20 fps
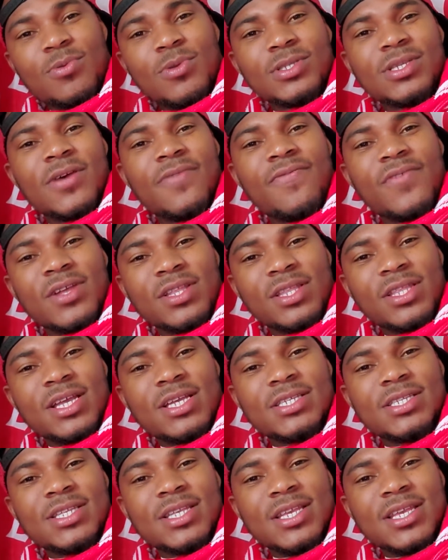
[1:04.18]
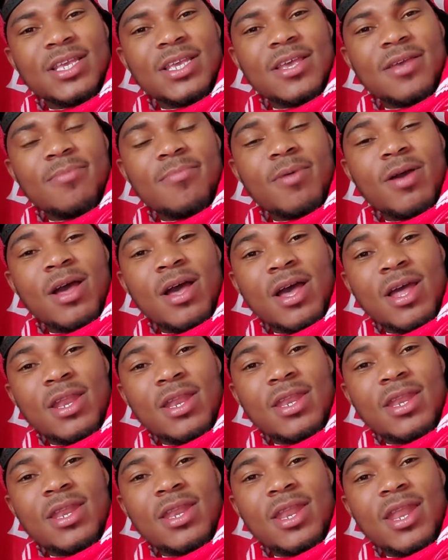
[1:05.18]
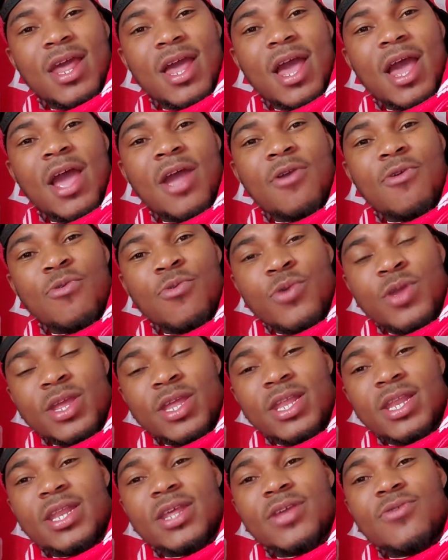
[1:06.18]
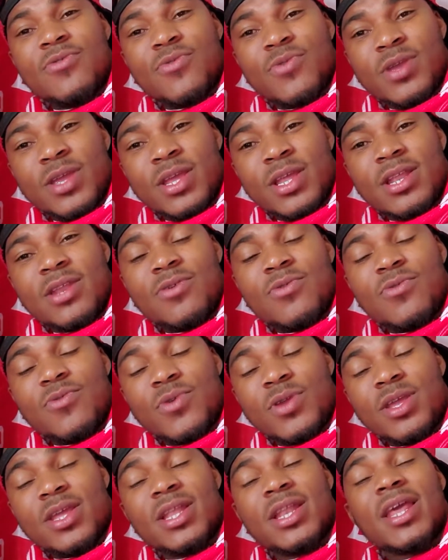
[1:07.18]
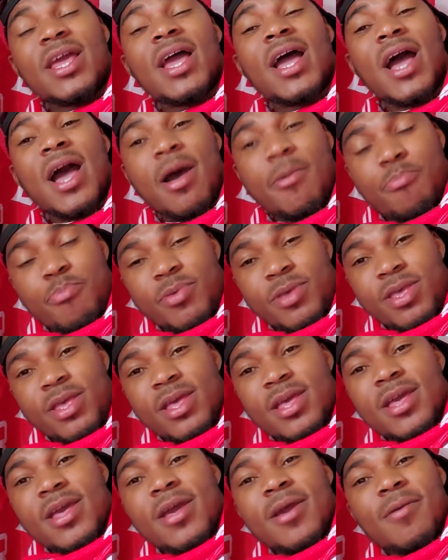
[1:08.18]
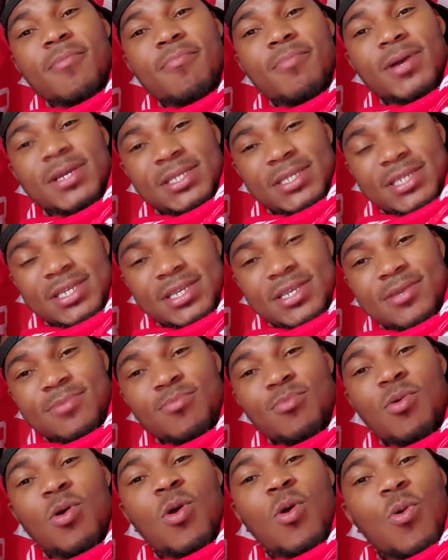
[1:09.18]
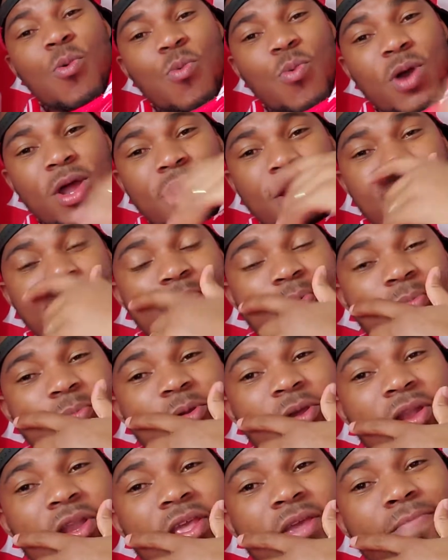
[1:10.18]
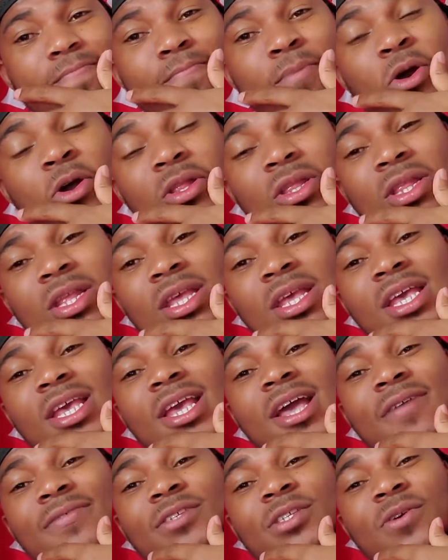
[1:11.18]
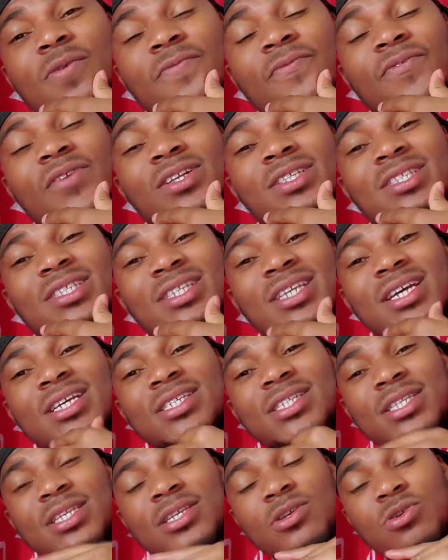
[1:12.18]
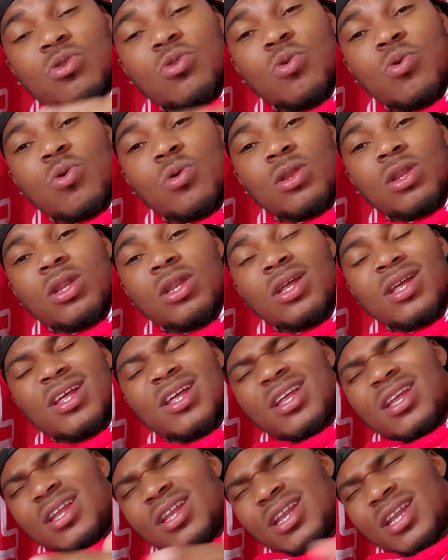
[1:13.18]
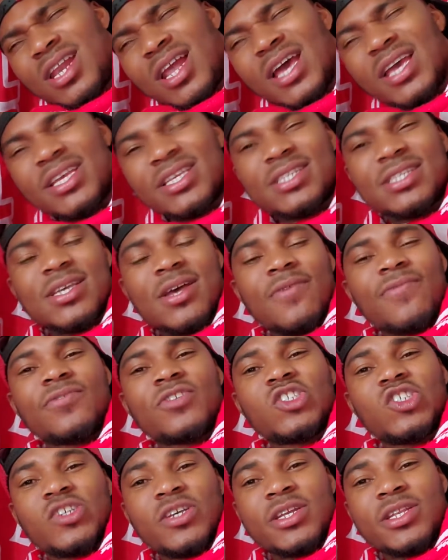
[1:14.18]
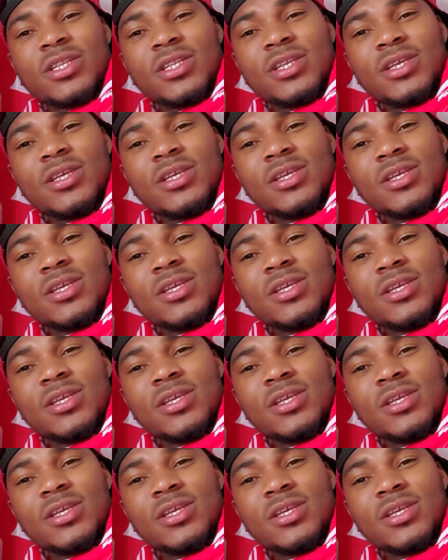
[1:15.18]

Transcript: was a fantastic game. And I really, really, really happy my team won the Premier League. But you have some fantastic goal. Likes of Trent,